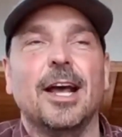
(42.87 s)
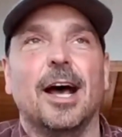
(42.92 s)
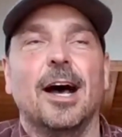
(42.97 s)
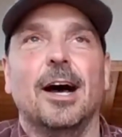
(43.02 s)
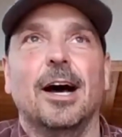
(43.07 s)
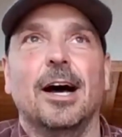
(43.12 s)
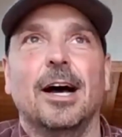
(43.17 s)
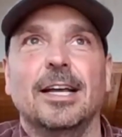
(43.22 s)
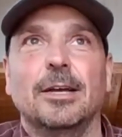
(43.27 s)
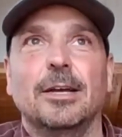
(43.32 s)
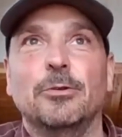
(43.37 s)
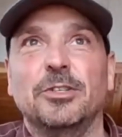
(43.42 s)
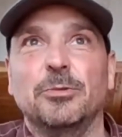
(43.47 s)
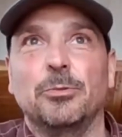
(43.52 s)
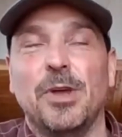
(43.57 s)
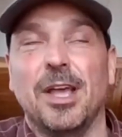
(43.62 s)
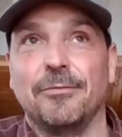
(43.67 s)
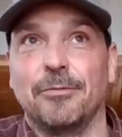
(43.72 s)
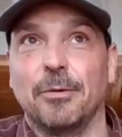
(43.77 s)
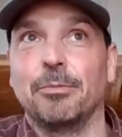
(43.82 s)

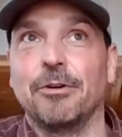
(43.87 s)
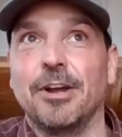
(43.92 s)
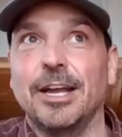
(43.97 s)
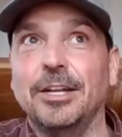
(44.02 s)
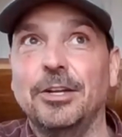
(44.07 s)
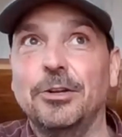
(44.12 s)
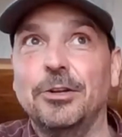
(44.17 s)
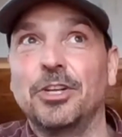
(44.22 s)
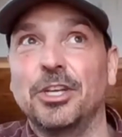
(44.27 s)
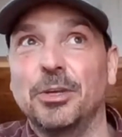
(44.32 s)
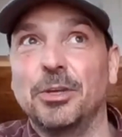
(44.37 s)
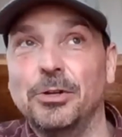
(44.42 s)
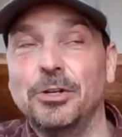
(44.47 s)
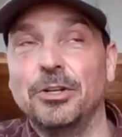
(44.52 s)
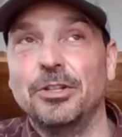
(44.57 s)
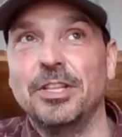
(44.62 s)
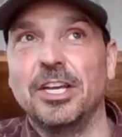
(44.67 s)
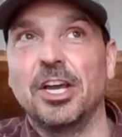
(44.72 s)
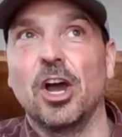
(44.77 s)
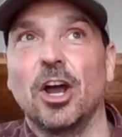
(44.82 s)
a brand new
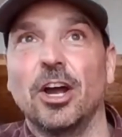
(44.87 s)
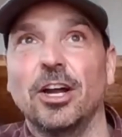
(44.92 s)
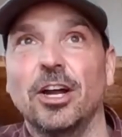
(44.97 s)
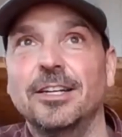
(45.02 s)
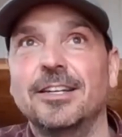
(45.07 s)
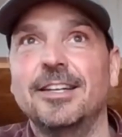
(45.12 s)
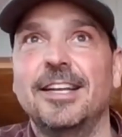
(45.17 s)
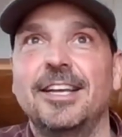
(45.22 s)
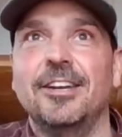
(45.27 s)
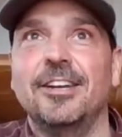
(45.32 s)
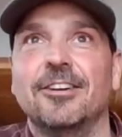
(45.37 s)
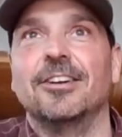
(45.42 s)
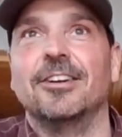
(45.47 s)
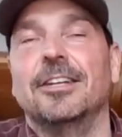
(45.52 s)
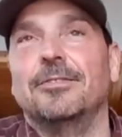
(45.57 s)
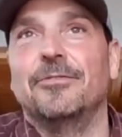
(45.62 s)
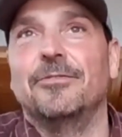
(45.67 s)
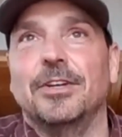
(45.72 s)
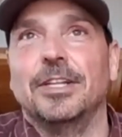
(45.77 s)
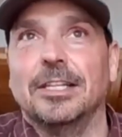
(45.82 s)
community garden here
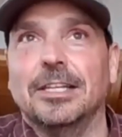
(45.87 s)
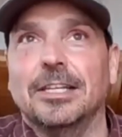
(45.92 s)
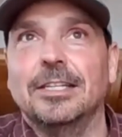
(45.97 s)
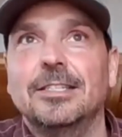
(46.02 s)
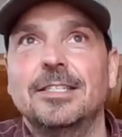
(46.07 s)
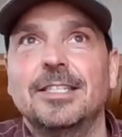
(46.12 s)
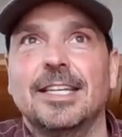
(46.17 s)
in Finland.